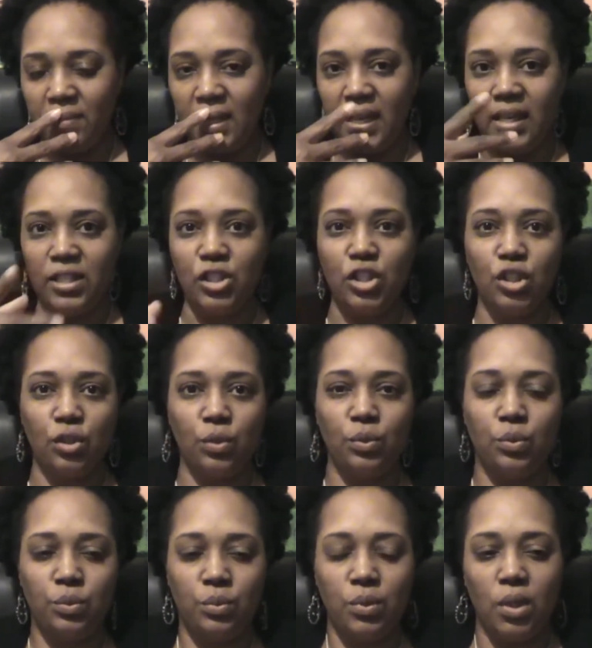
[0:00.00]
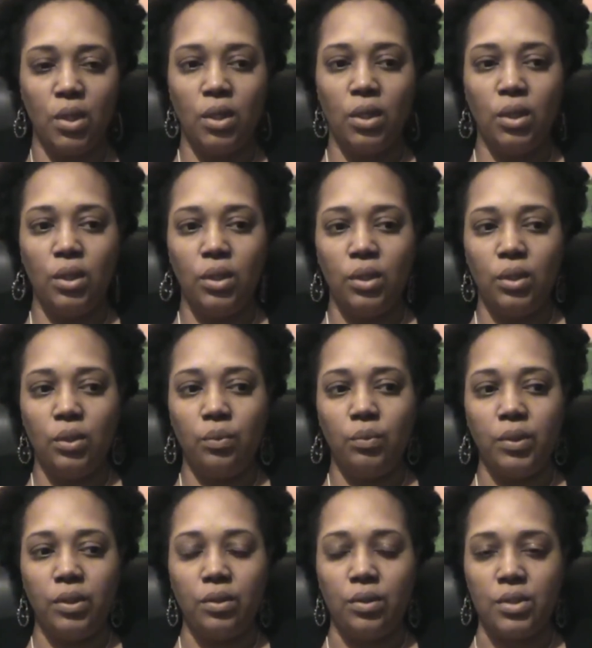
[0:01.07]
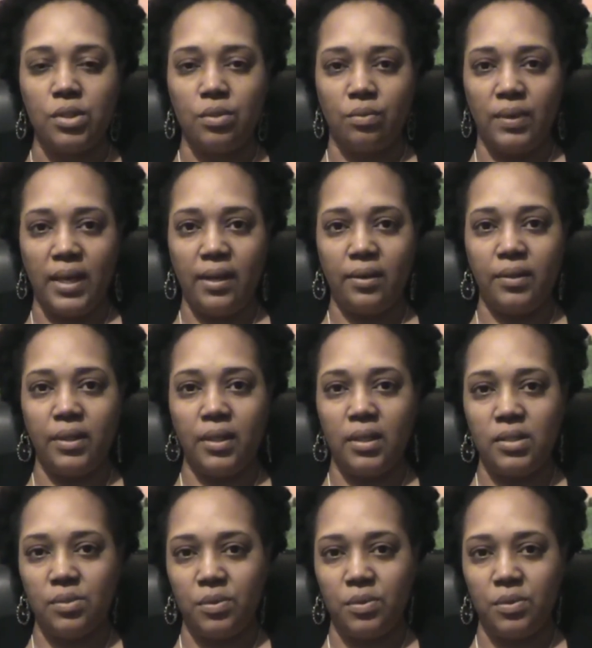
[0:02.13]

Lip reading: in tune with your surroundings,